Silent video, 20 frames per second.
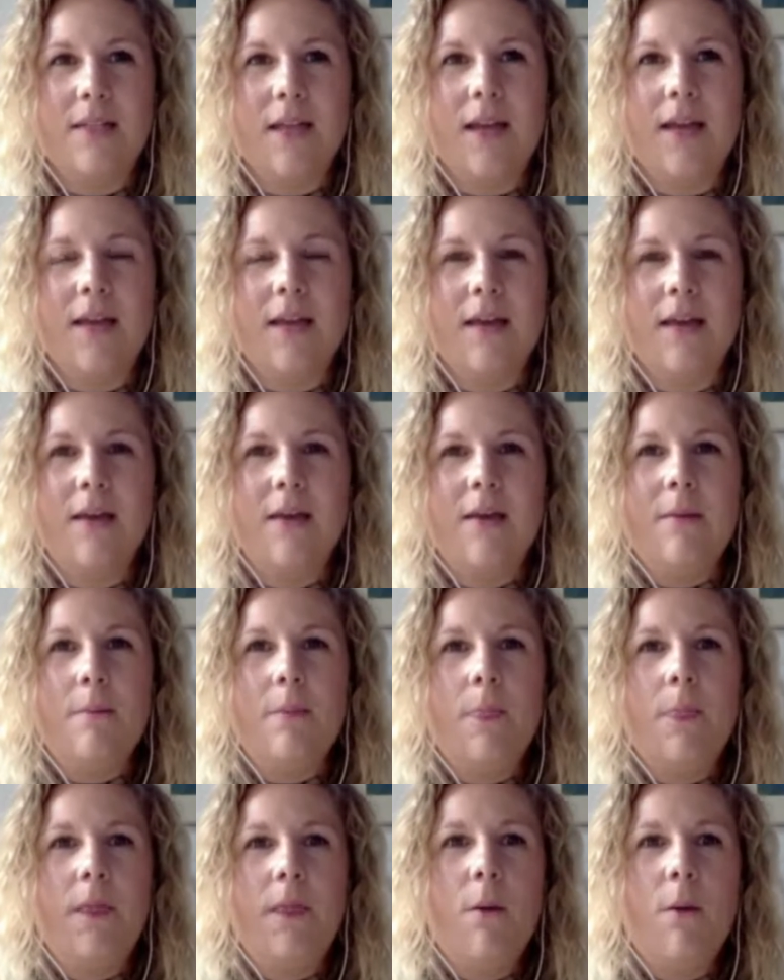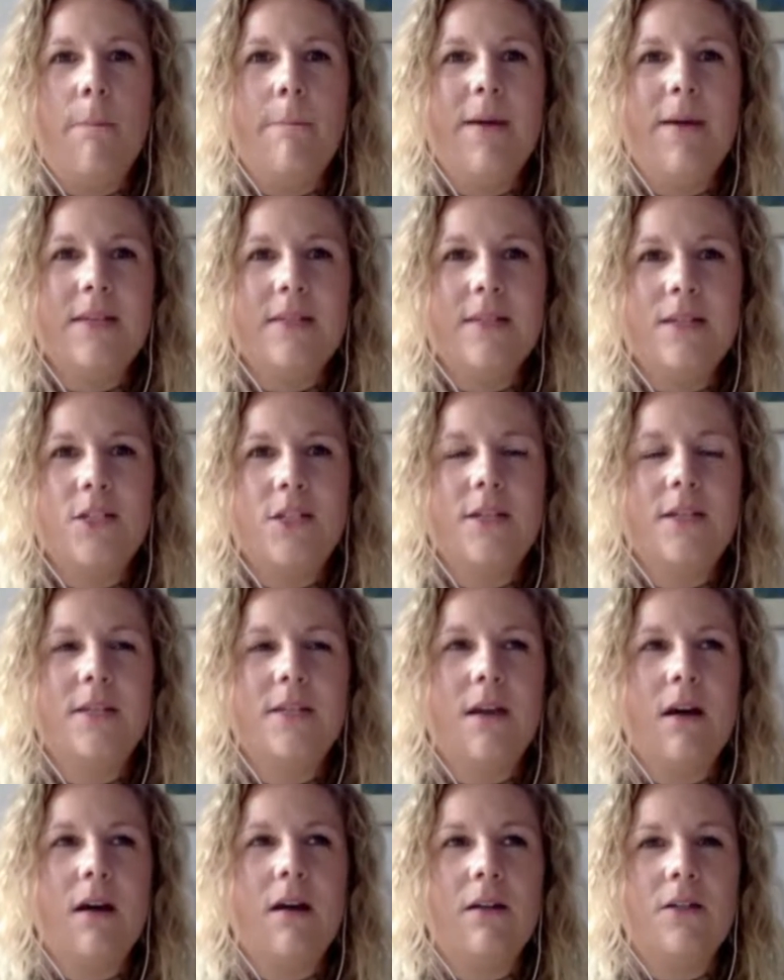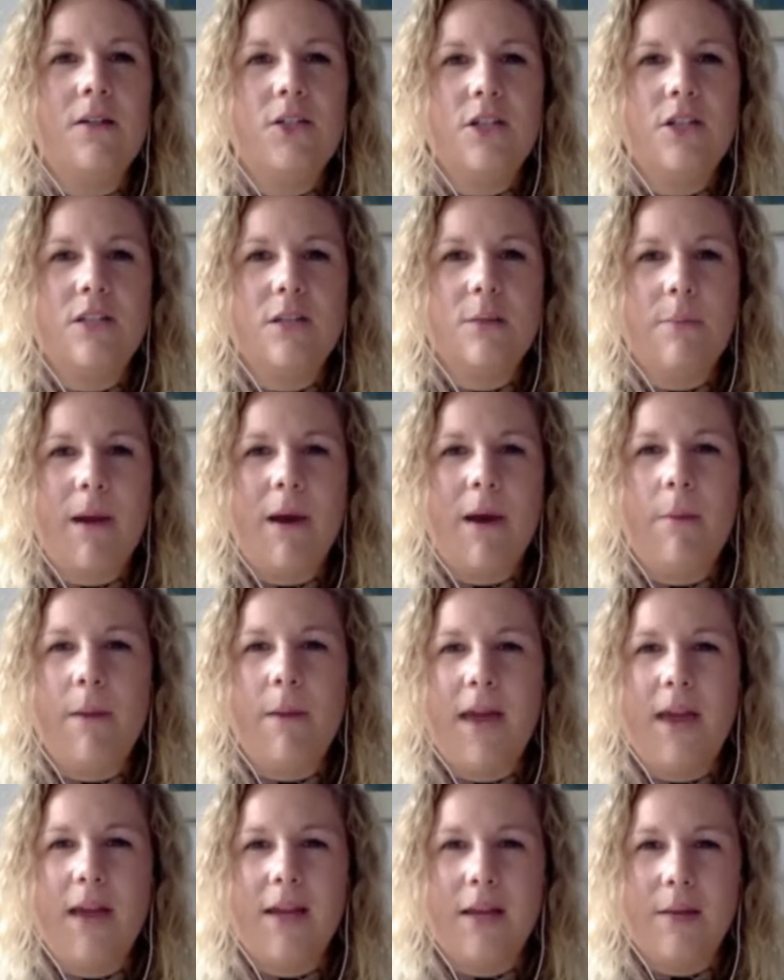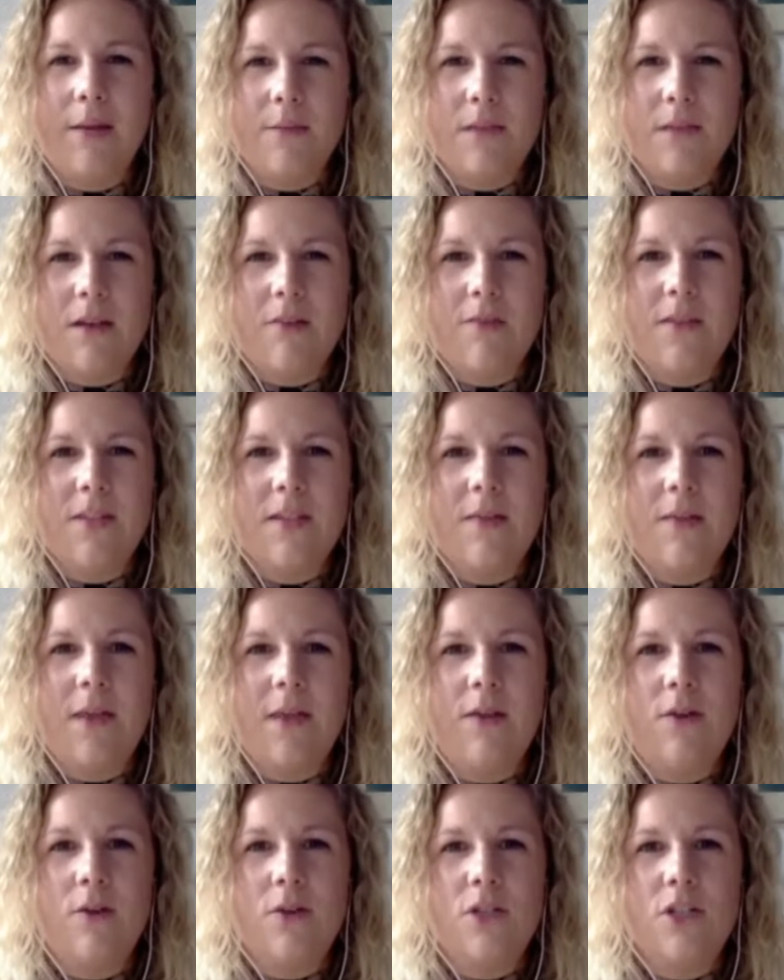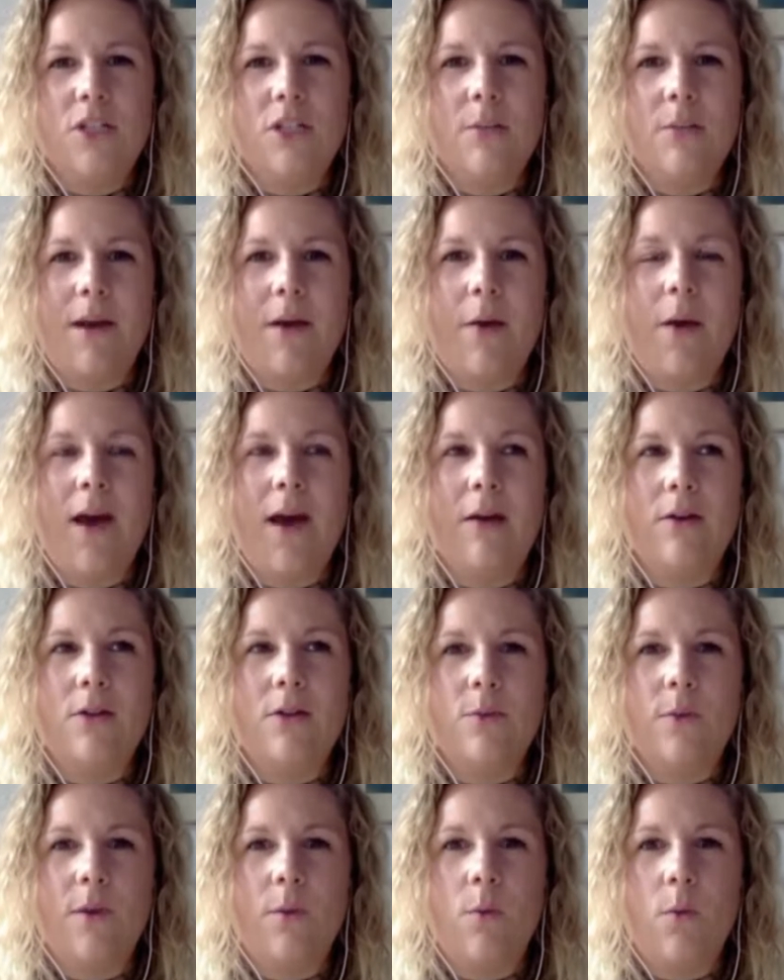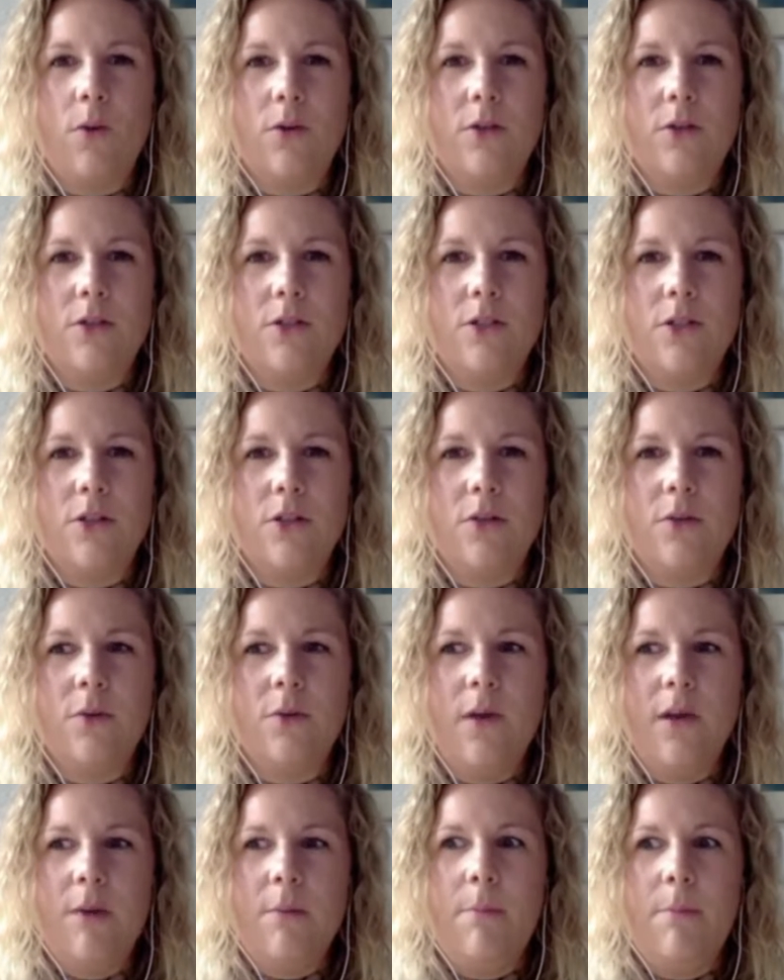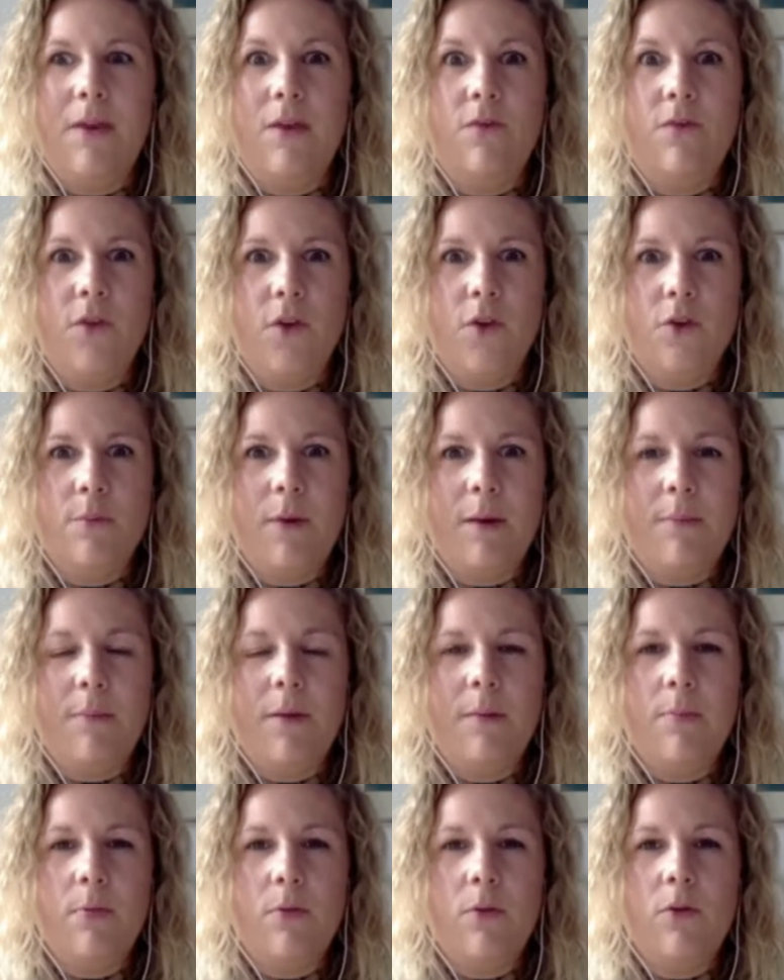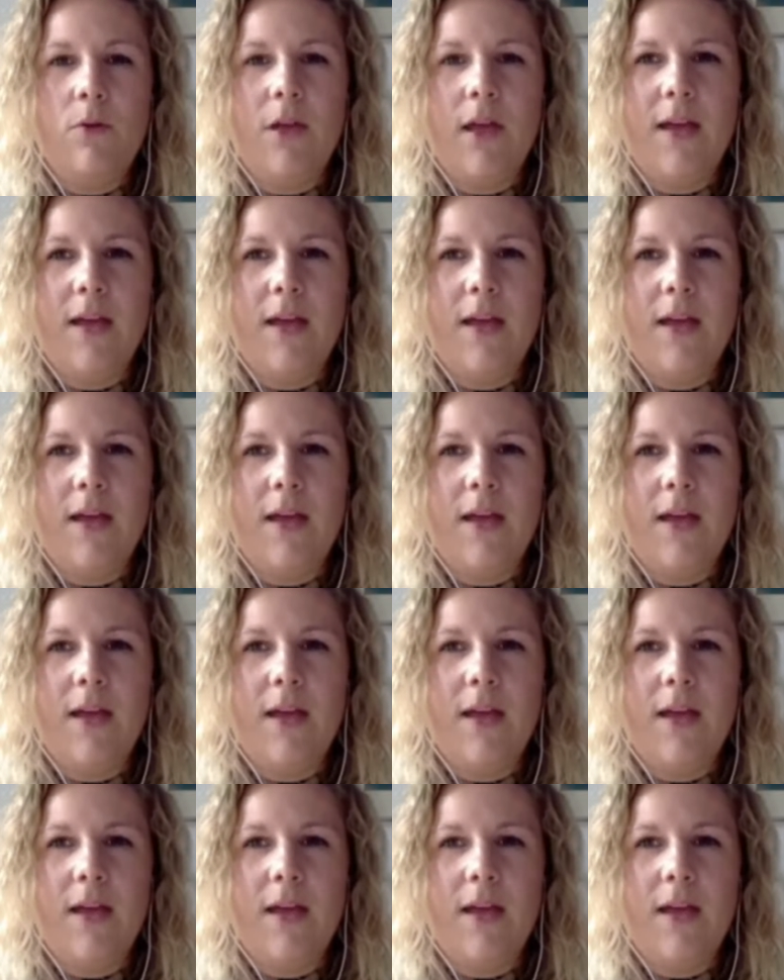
Like, your messages aren't just about paying lip service, and they're not just about how do we want to be viewed by people.